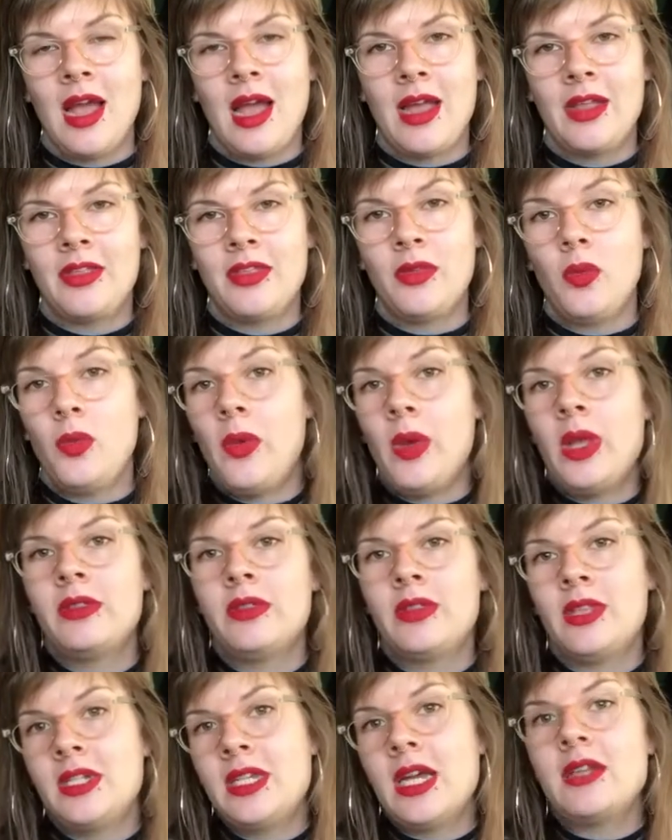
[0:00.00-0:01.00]

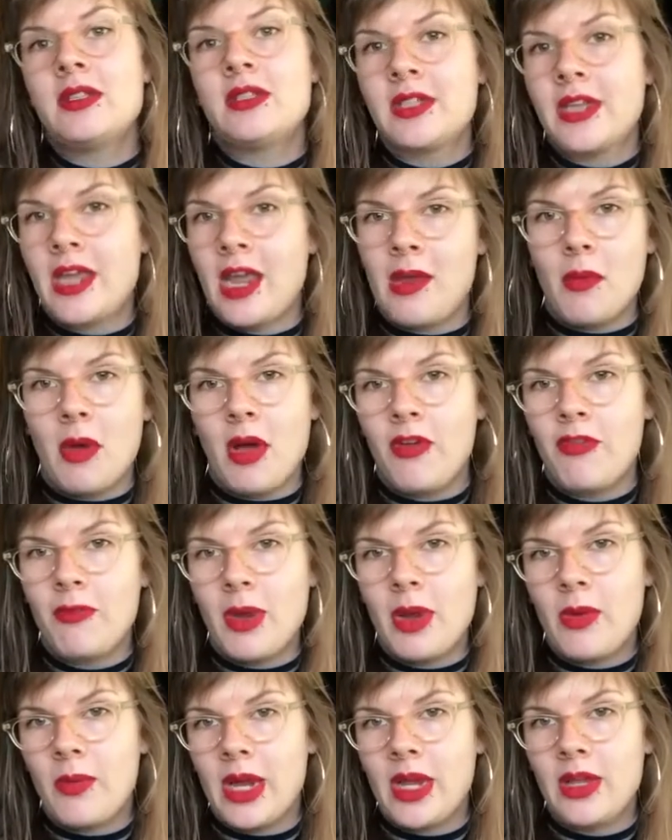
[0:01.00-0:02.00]
the dust came off my
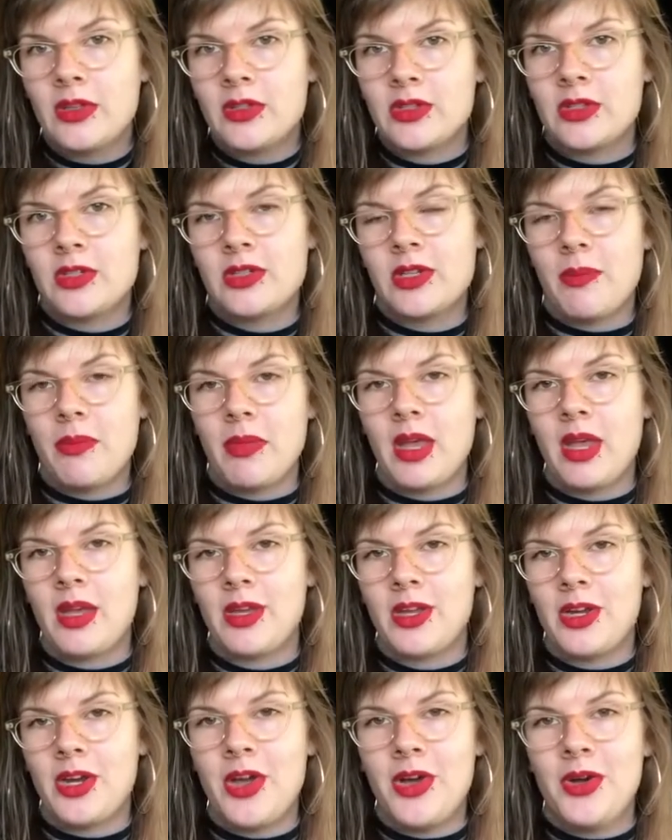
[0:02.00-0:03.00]
wings or something,
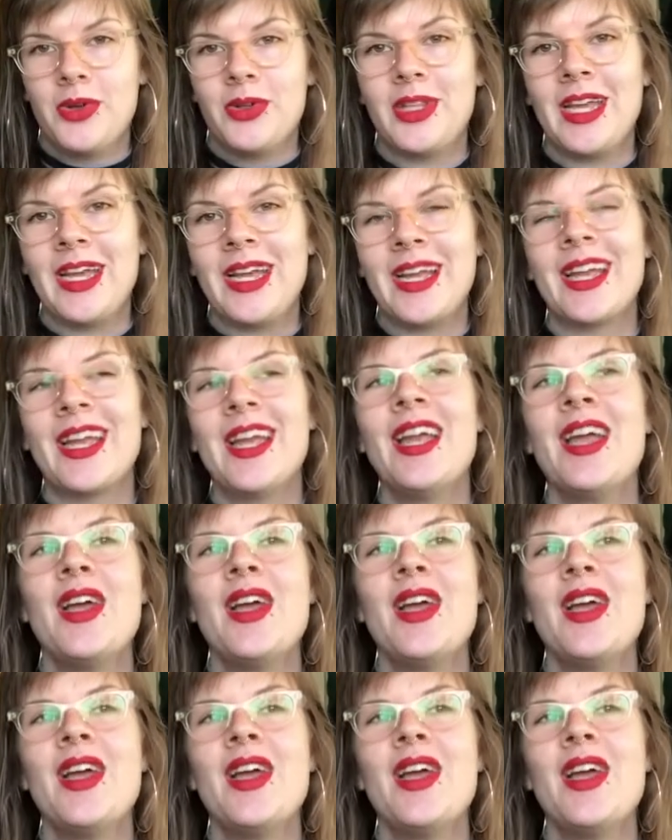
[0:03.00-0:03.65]
you know, like,